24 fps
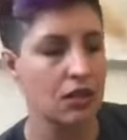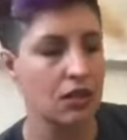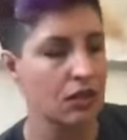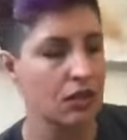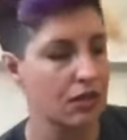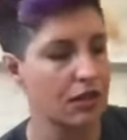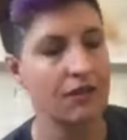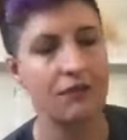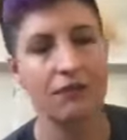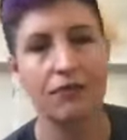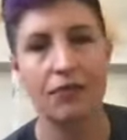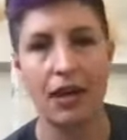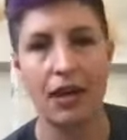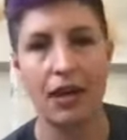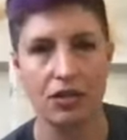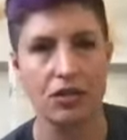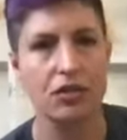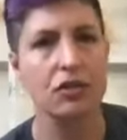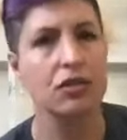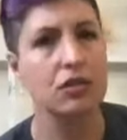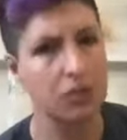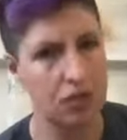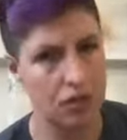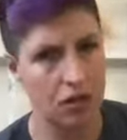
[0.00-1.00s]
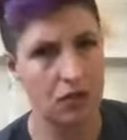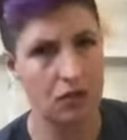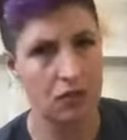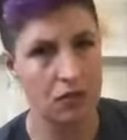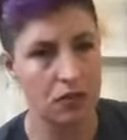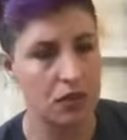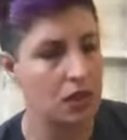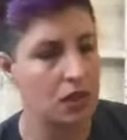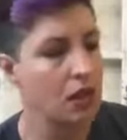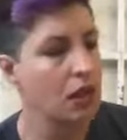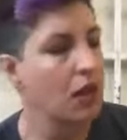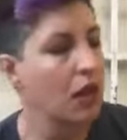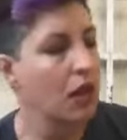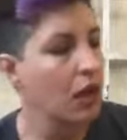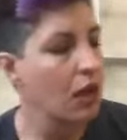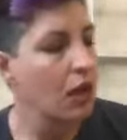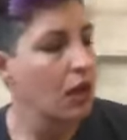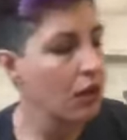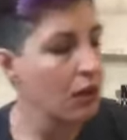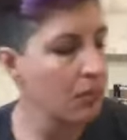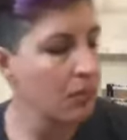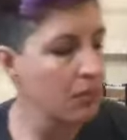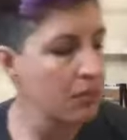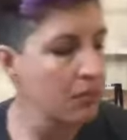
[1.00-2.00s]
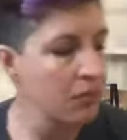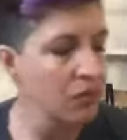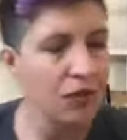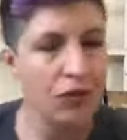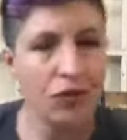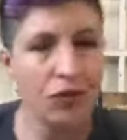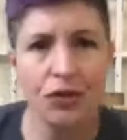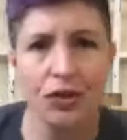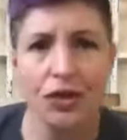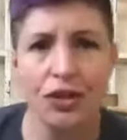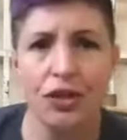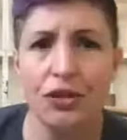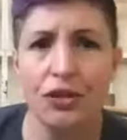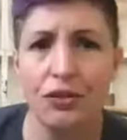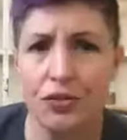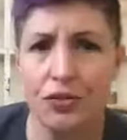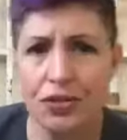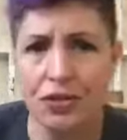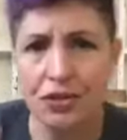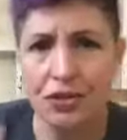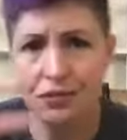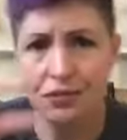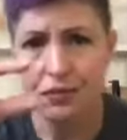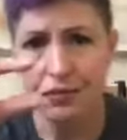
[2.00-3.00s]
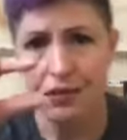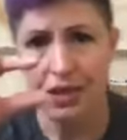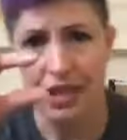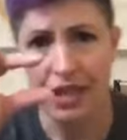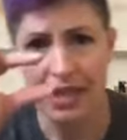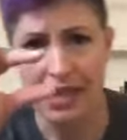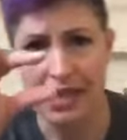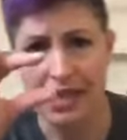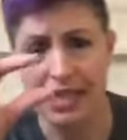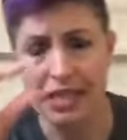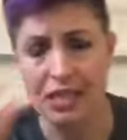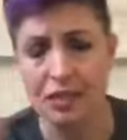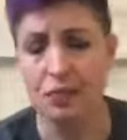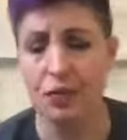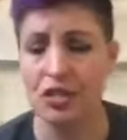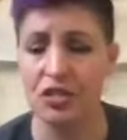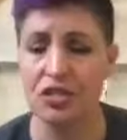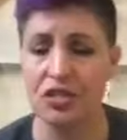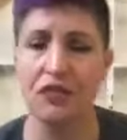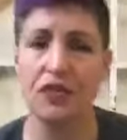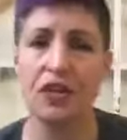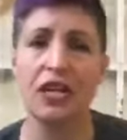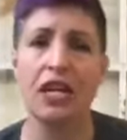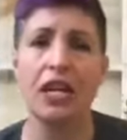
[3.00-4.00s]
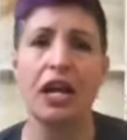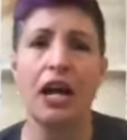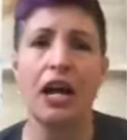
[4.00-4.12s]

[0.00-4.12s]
in fact, don't. You're going to use like this much of it.